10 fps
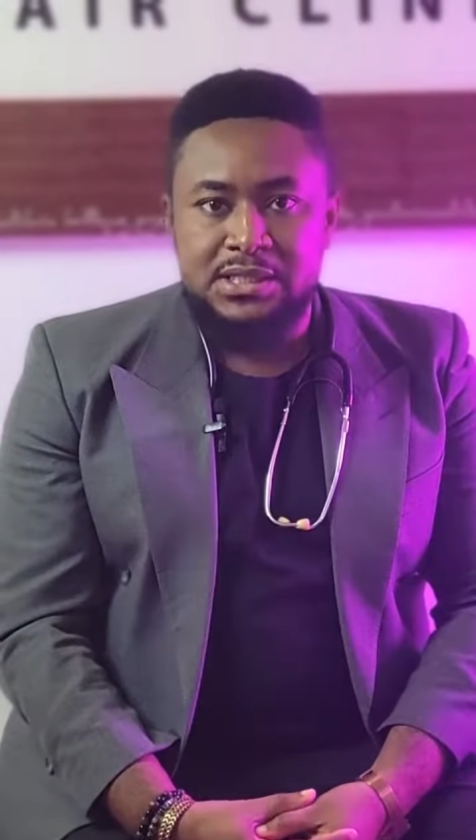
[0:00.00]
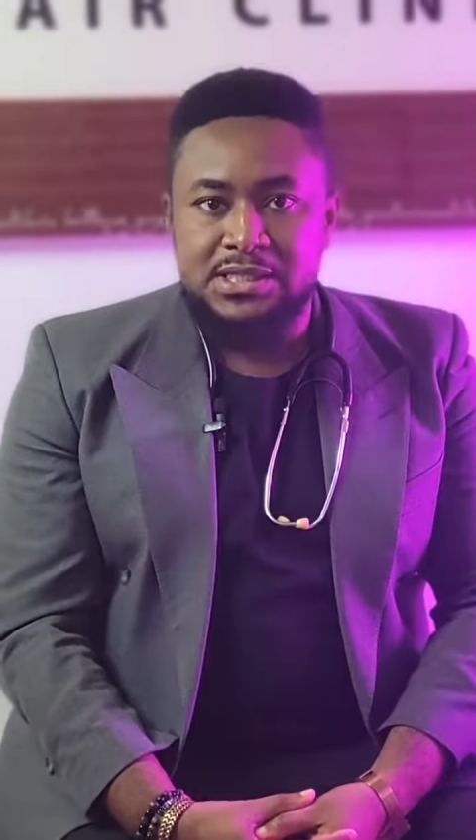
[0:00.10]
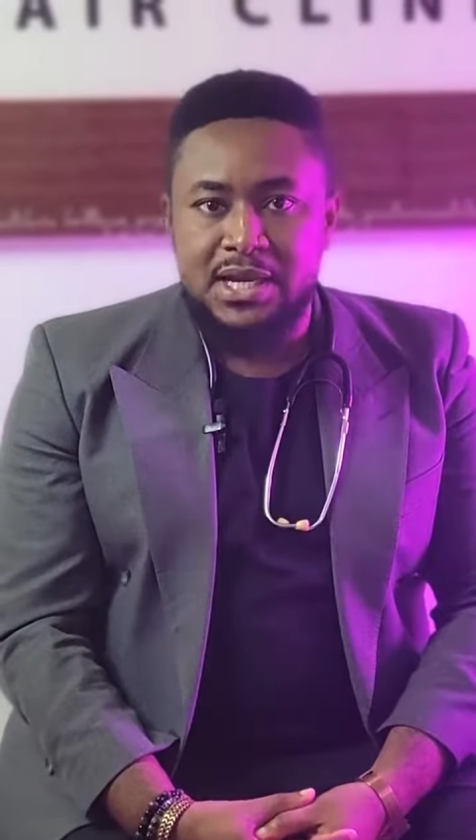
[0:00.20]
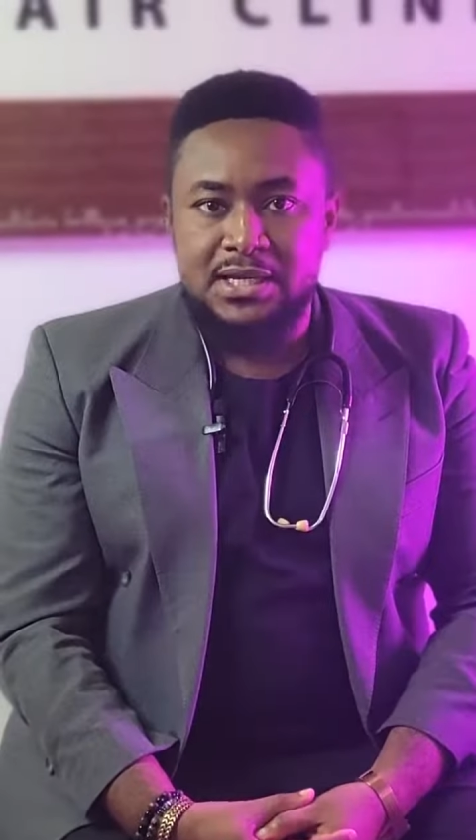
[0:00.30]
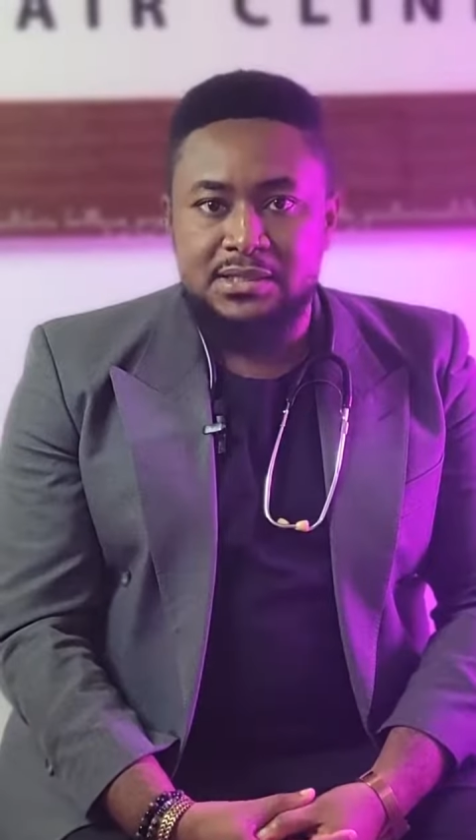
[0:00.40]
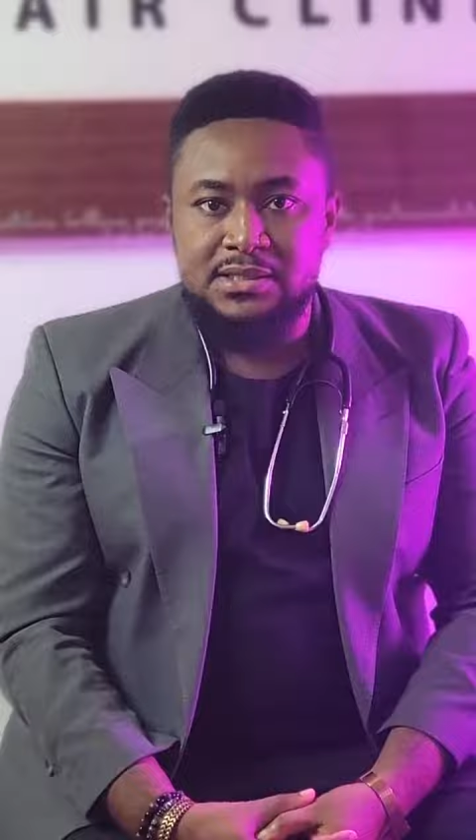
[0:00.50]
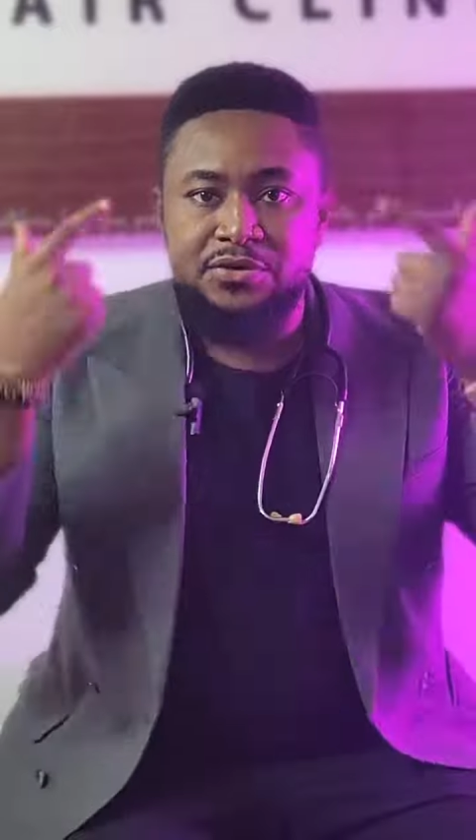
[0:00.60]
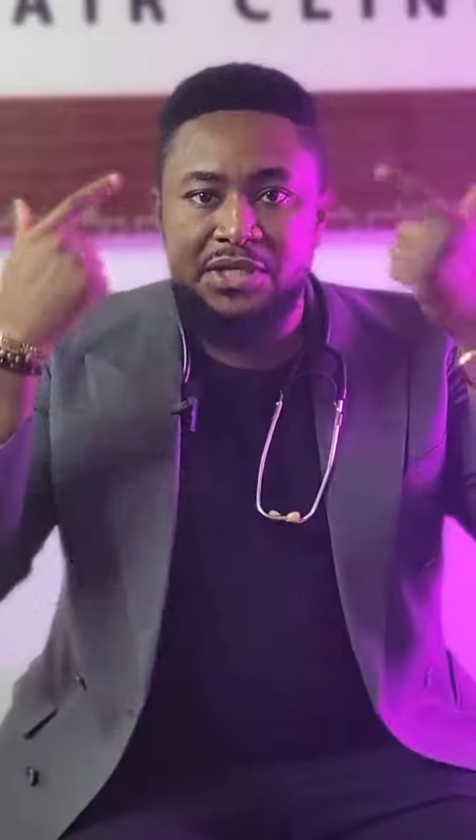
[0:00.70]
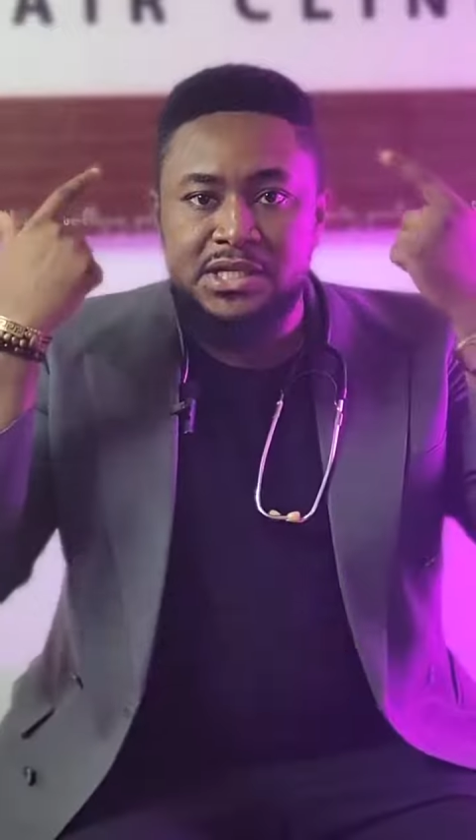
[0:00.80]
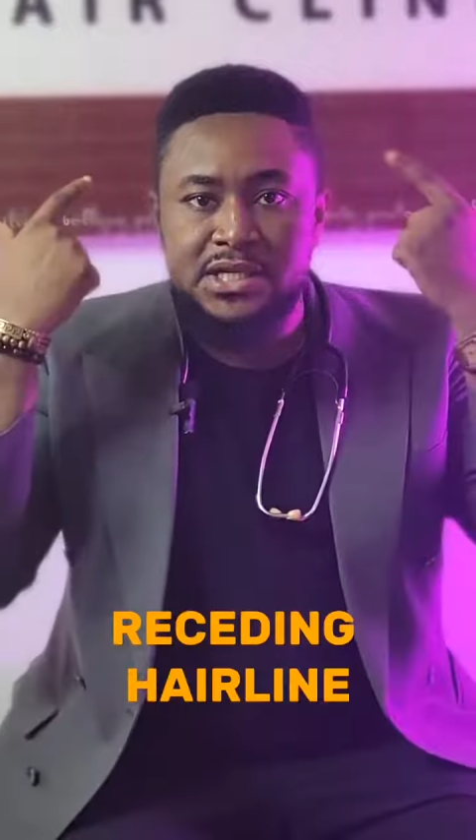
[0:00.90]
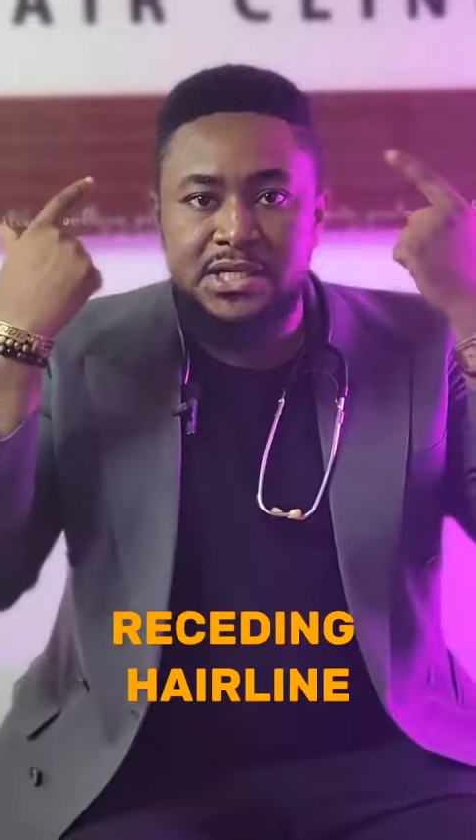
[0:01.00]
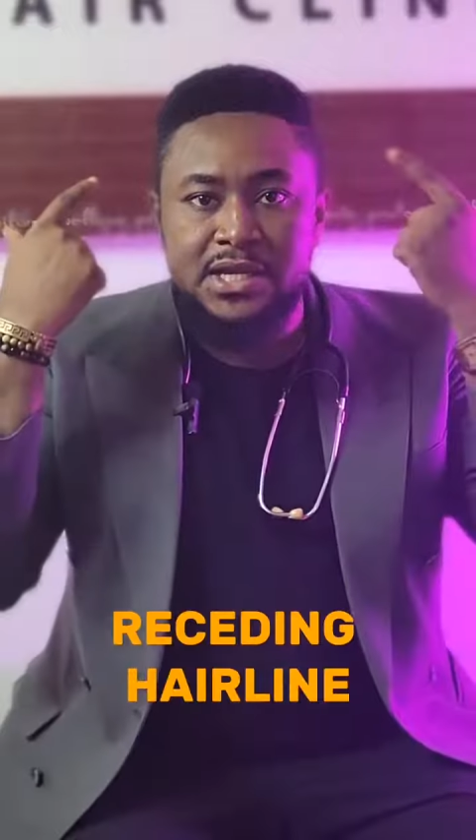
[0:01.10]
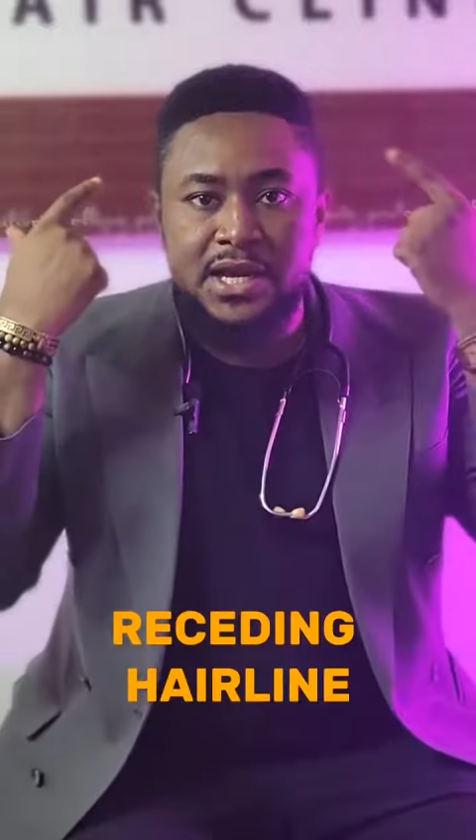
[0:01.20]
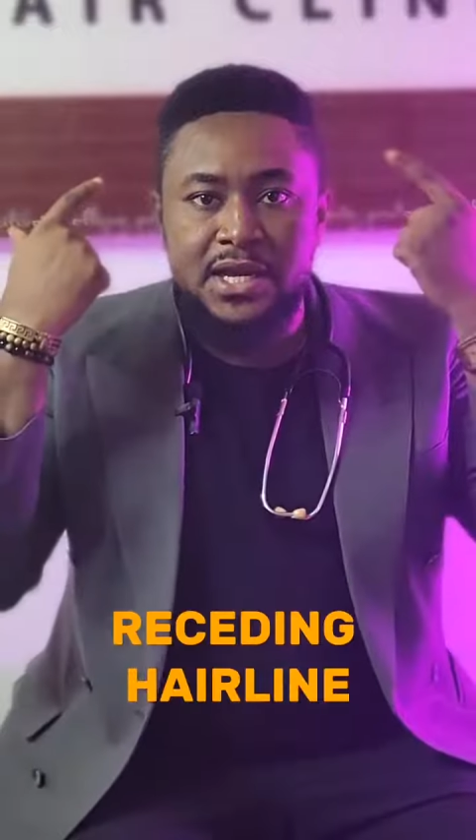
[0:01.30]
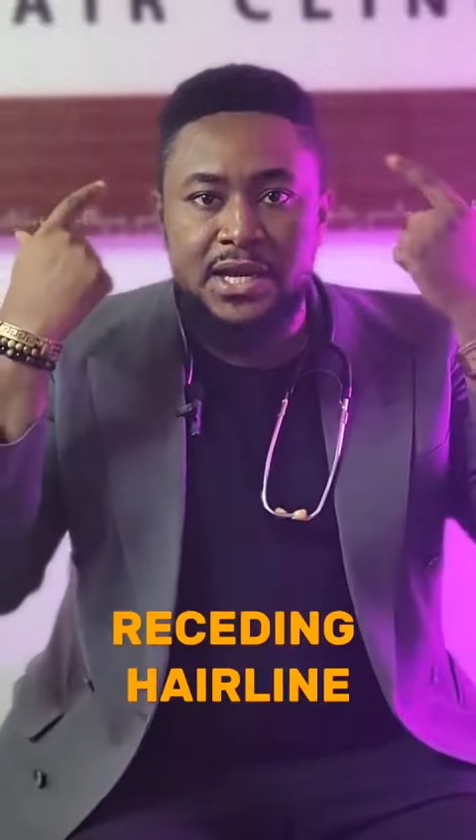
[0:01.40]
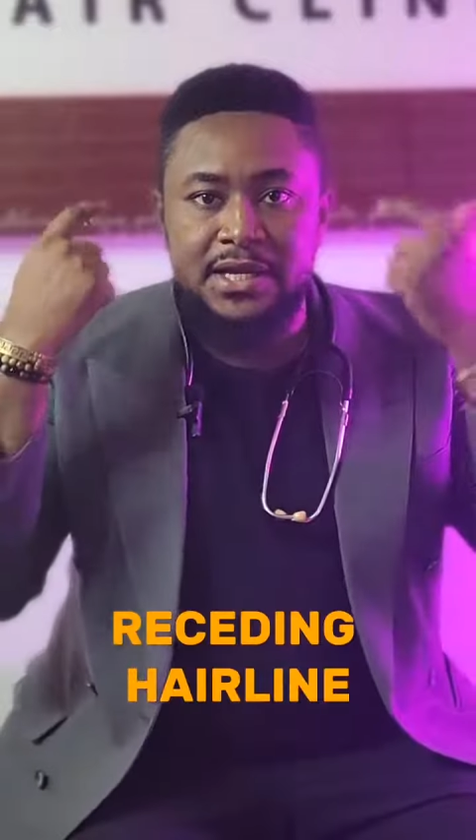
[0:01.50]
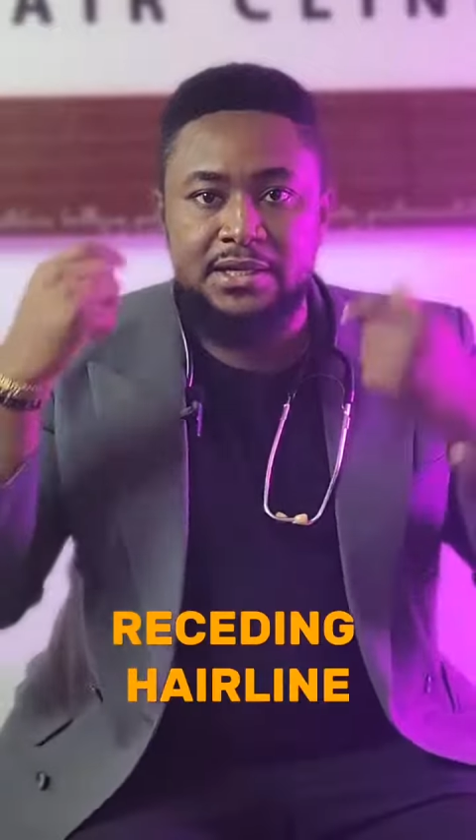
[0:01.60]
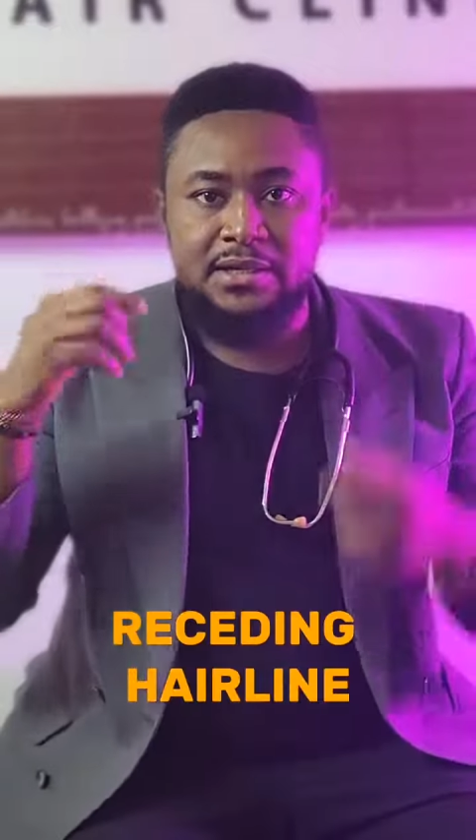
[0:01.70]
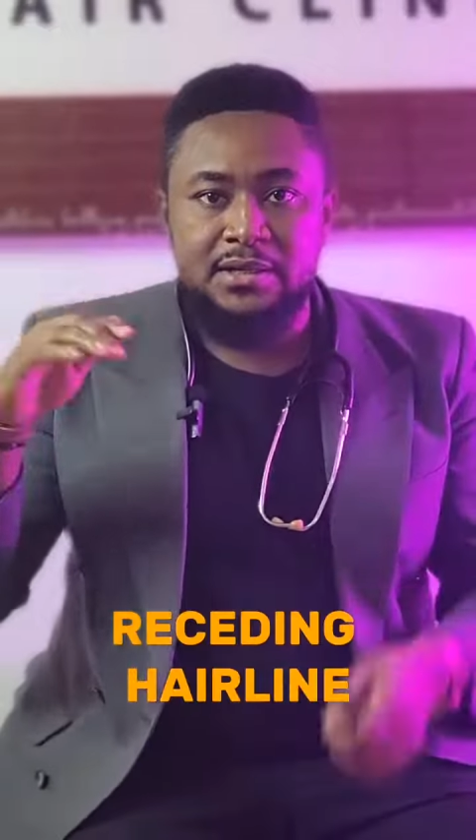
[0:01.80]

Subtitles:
signs, receding hairline,